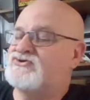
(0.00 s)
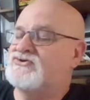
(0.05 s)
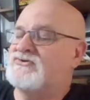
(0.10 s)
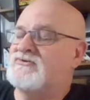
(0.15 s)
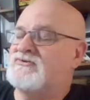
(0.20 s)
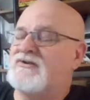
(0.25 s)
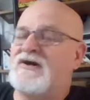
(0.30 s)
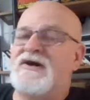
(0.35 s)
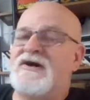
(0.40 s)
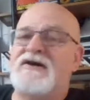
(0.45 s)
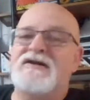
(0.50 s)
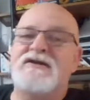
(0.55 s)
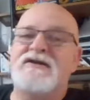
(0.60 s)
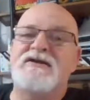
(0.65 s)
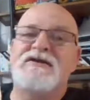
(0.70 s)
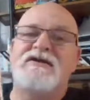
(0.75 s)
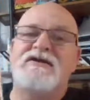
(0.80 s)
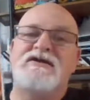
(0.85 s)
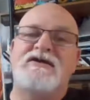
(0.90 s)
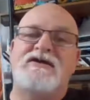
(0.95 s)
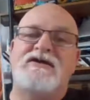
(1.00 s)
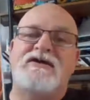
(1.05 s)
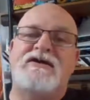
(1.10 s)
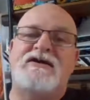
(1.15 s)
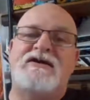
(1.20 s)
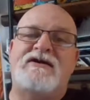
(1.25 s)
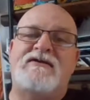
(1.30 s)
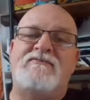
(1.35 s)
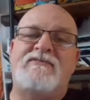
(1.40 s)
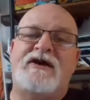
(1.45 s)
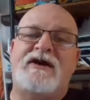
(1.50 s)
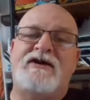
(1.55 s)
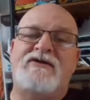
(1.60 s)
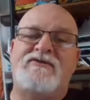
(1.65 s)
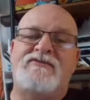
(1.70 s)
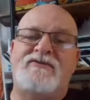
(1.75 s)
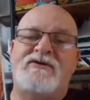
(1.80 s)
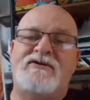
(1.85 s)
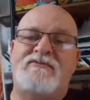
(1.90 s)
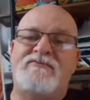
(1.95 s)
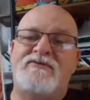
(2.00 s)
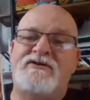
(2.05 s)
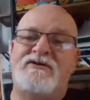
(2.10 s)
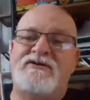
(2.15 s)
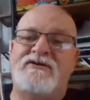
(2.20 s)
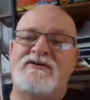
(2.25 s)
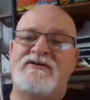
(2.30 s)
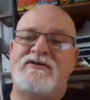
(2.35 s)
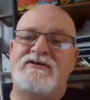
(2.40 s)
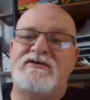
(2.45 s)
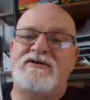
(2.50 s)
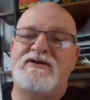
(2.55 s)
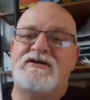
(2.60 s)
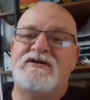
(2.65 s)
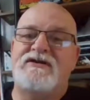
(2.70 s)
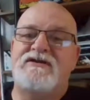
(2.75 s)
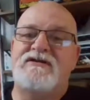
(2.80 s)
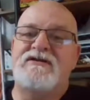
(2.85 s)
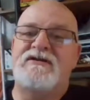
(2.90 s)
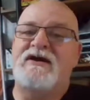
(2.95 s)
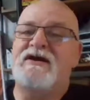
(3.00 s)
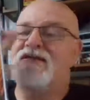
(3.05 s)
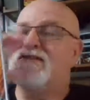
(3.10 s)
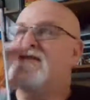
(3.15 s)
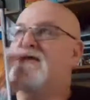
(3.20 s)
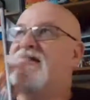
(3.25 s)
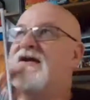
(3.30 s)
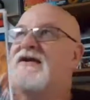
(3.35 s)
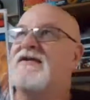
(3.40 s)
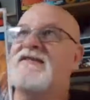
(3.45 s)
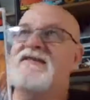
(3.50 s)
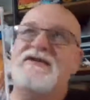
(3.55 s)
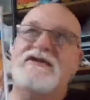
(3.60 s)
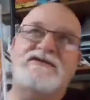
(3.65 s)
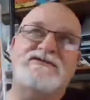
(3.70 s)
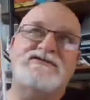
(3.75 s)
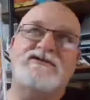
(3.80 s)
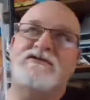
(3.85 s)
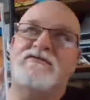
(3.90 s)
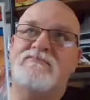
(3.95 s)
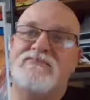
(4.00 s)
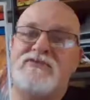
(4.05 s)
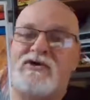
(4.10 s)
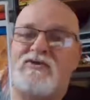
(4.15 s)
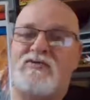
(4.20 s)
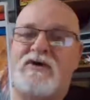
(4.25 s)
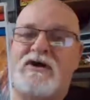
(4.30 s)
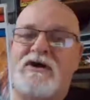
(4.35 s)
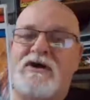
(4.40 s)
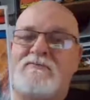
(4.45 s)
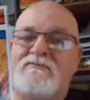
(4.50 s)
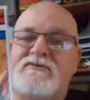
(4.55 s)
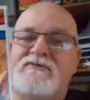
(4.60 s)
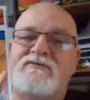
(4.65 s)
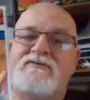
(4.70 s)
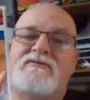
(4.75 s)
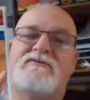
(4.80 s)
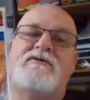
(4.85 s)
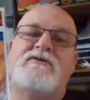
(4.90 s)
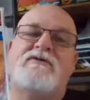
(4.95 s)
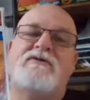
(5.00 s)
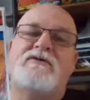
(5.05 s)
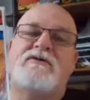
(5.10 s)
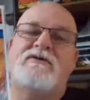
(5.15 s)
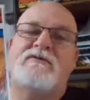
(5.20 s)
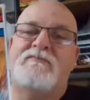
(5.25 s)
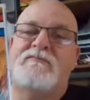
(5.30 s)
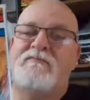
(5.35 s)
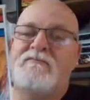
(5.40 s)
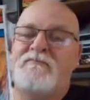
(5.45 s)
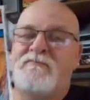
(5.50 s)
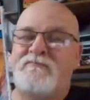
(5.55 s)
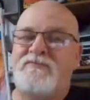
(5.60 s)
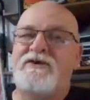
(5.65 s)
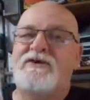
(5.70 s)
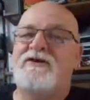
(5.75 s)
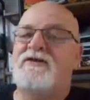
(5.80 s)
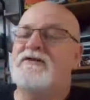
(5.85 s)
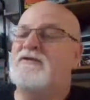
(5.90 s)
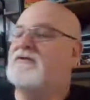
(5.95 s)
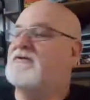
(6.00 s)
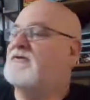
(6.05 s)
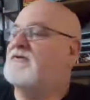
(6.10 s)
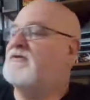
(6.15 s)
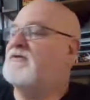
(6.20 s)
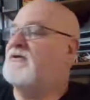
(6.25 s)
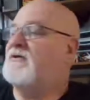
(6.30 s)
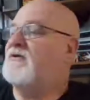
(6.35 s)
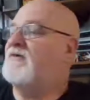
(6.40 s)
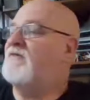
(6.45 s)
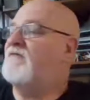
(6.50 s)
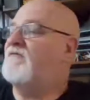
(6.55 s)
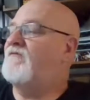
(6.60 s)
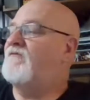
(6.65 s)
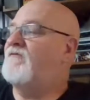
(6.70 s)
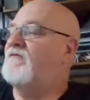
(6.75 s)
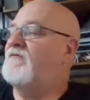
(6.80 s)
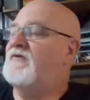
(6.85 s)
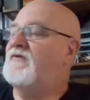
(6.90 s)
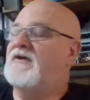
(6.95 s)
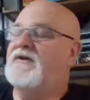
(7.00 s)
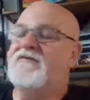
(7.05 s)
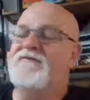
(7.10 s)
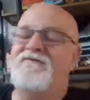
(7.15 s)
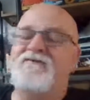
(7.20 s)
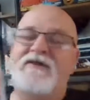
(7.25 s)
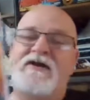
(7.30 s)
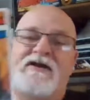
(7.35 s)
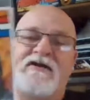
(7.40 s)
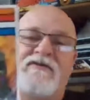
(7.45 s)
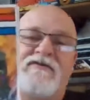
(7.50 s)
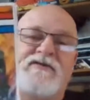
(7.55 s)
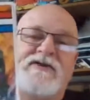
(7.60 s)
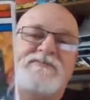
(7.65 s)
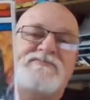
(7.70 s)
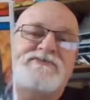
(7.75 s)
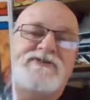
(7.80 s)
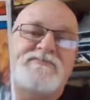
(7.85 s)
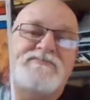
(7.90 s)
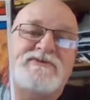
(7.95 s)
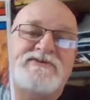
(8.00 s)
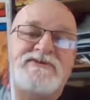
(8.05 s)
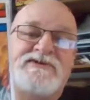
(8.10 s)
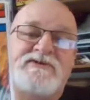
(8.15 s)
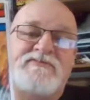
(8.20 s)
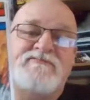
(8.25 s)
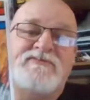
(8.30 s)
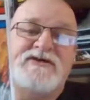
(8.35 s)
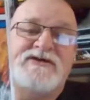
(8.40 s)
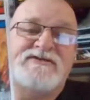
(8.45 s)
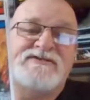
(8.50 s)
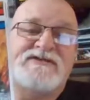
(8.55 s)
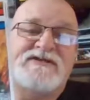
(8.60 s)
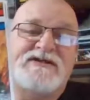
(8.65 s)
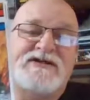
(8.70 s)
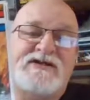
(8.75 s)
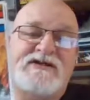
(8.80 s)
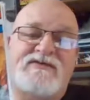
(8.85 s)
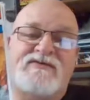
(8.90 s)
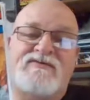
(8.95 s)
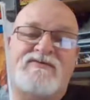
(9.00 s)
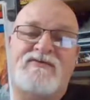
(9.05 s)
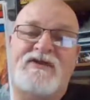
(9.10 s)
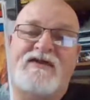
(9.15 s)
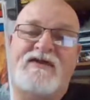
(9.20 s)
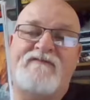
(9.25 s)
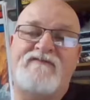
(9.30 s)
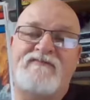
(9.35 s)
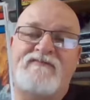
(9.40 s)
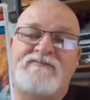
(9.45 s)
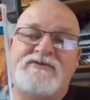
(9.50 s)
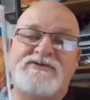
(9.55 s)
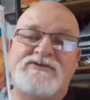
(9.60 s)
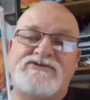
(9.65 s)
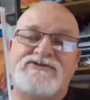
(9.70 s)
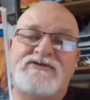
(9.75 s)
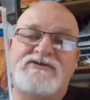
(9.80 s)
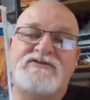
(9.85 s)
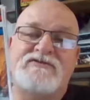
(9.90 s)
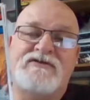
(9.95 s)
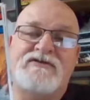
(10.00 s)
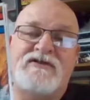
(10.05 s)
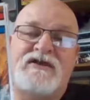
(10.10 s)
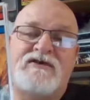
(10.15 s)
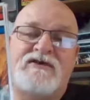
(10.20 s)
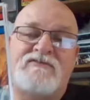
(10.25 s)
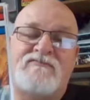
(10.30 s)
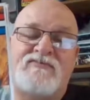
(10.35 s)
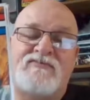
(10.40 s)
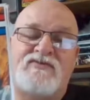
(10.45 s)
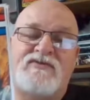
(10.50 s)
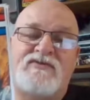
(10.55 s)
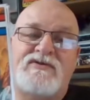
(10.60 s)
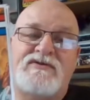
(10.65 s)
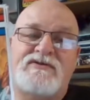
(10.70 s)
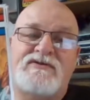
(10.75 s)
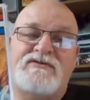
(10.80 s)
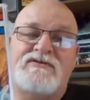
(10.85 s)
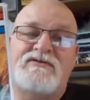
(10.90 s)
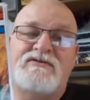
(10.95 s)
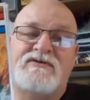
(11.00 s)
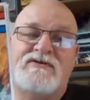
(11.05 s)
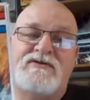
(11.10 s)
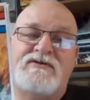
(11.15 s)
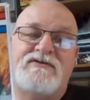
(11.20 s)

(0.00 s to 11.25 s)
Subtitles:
Sherlock. I don't want to be, not that I think it's going to blow up, but if that creeps up to $10, I don't want to have to be shelling out more than